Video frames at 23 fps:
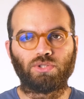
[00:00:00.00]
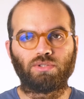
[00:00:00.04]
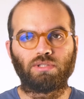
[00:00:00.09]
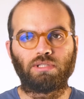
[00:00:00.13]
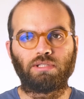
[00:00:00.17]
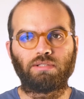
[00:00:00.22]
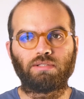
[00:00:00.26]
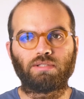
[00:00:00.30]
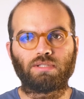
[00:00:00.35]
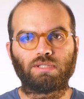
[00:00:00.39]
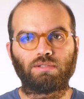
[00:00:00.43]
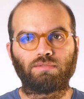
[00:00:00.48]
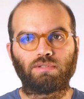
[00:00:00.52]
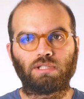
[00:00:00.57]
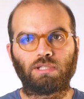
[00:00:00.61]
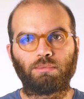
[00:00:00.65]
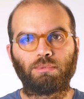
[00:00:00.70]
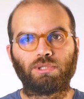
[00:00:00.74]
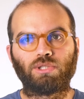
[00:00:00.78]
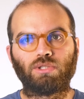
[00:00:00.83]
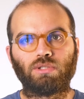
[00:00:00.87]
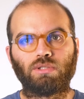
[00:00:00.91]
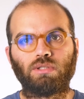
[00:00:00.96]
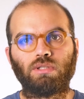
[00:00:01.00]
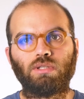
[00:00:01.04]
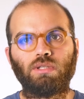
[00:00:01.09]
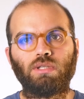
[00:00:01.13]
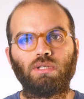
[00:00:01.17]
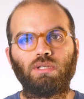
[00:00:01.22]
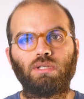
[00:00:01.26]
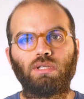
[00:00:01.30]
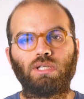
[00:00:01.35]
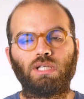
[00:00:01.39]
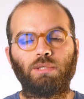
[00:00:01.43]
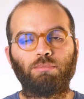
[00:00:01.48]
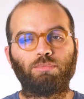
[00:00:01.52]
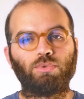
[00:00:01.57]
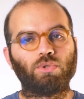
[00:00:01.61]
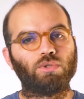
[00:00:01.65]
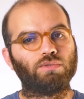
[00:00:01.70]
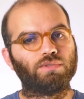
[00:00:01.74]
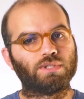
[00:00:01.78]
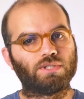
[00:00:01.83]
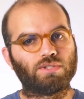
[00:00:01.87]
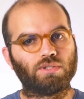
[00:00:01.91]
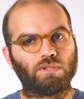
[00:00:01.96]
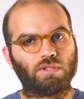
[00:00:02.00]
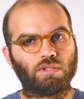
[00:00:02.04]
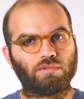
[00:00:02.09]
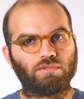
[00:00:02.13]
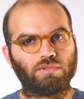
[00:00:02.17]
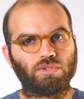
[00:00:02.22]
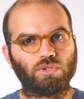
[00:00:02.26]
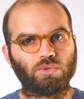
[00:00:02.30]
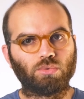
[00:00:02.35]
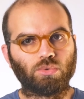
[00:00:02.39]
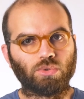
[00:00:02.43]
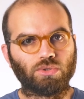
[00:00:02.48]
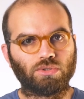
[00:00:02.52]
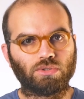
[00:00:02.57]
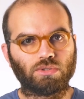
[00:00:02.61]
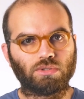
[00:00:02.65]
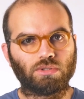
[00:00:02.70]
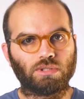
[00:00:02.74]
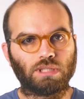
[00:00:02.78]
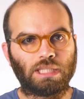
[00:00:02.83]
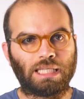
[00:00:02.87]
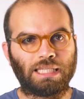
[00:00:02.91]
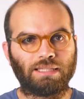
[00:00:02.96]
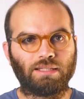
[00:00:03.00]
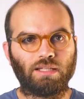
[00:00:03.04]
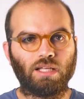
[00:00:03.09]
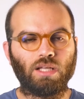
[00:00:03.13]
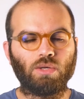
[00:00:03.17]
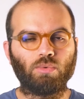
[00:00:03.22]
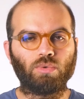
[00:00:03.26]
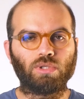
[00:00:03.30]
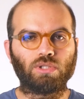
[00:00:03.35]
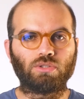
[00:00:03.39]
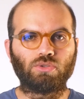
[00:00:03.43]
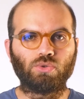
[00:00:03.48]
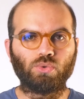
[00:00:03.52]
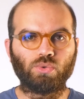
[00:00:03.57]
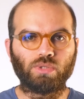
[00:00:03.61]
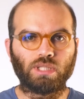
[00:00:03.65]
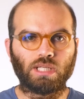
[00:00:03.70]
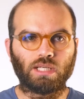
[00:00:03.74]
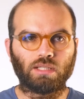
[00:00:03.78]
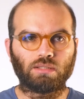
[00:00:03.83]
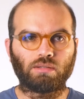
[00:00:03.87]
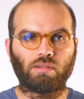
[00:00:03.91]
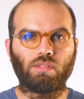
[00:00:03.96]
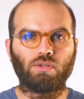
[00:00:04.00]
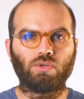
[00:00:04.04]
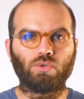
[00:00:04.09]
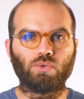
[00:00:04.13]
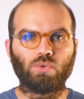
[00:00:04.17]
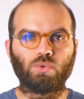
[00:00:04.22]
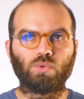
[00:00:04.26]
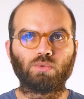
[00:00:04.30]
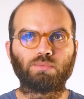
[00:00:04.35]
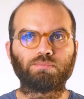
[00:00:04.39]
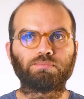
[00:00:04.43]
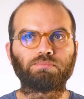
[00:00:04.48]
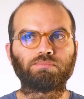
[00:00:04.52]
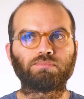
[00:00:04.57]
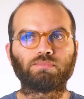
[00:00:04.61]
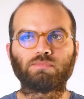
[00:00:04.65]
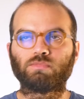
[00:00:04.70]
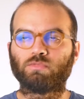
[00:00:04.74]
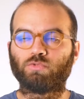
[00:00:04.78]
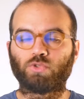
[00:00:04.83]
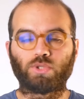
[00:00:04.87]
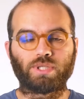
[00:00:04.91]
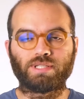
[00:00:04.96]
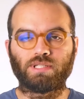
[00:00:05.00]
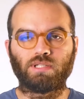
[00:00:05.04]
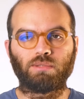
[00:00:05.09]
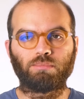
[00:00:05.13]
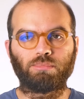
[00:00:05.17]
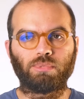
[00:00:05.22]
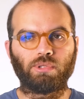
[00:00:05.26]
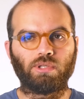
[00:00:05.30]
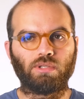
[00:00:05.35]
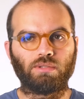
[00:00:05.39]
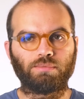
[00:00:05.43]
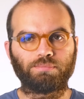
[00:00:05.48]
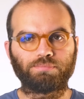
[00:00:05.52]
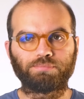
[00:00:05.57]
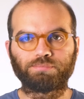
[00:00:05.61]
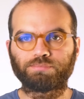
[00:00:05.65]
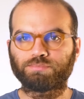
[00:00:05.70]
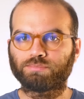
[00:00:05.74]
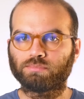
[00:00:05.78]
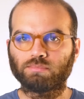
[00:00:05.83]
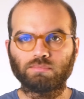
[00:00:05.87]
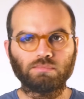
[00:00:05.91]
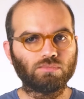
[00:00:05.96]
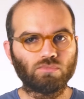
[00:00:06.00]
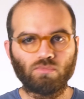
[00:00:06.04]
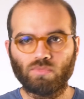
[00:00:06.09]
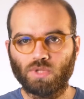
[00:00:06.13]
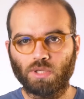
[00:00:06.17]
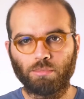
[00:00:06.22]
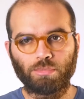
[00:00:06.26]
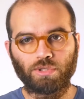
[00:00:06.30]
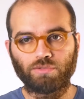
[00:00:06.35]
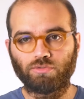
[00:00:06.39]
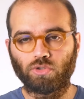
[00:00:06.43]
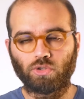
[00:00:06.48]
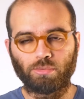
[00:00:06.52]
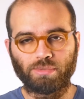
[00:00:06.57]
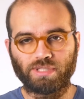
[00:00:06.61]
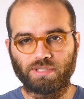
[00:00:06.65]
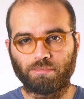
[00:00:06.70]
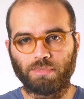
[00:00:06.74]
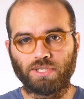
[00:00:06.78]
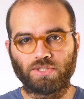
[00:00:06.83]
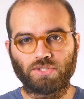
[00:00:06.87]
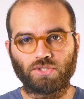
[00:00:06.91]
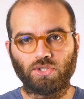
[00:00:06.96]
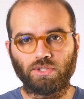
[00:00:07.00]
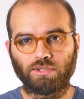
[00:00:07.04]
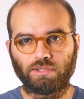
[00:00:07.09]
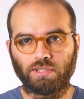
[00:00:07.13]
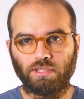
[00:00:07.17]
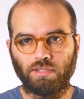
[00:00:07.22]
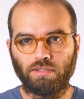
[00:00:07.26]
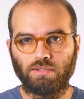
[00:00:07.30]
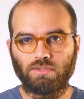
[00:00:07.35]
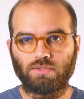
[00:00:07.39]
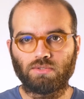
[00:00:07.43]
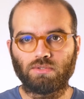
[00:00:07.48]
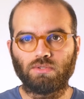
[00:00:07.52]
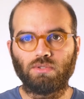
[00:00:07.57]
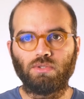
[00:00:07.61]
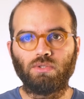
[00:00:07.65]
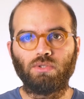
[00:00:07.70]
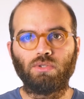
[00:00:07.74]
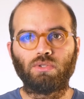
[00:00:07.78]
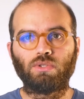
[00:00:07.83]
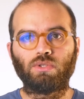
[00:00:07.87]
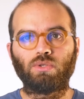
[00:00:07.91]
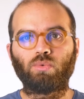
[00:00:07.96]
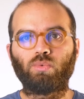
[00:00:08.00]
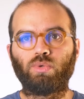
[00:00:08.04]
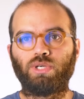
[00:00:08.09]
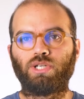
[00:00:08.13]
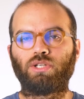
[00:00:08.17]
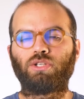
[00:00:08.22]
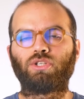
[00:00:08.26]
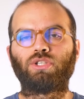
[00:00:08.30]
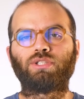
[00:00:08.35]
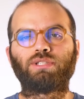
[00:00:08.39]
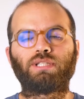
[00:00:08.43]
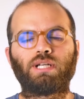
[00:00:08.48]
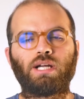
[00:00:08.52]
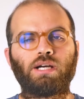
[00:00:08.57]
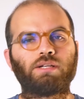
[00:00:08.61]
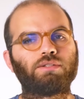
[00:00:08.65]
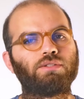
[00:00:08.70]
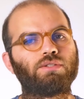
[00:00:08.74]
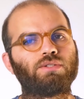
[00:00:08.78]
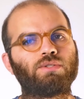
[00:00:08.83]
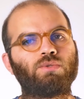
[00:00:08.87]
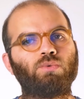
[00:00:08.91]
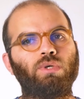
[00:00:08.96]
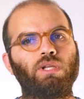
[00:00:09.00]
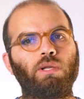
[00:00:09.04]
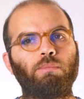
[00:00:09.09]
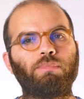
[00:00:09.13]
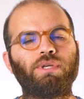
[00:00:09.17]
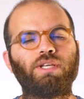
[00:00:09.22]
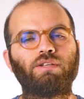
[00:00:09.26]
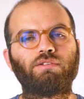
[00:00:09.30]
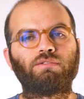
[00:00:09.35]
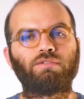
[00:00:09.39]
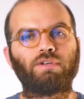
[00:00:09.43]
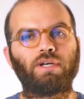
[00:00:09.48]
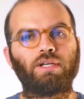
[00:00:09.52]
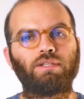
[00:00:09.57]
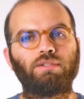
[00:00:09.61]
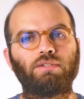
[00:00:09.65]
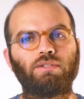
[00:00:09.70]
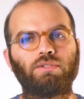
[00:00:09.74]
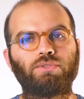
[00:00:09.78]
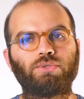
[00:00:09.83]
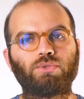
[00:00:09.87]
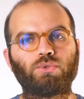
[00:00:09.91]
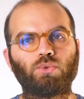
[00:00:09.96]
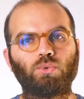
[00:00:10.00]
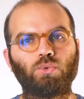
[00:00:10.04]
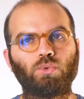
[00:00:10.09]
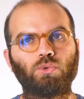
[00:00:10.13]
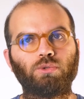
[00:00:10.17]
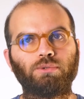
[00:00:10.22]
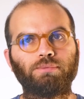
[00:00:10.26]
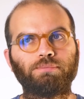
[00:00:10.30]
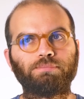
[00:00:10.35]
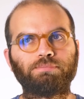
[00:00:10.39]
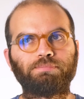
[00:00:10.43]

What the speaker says: utilities of Lebanon improve its non-revenue water. And they will do that through, for example, performance-based contracts, where contractors will be invited to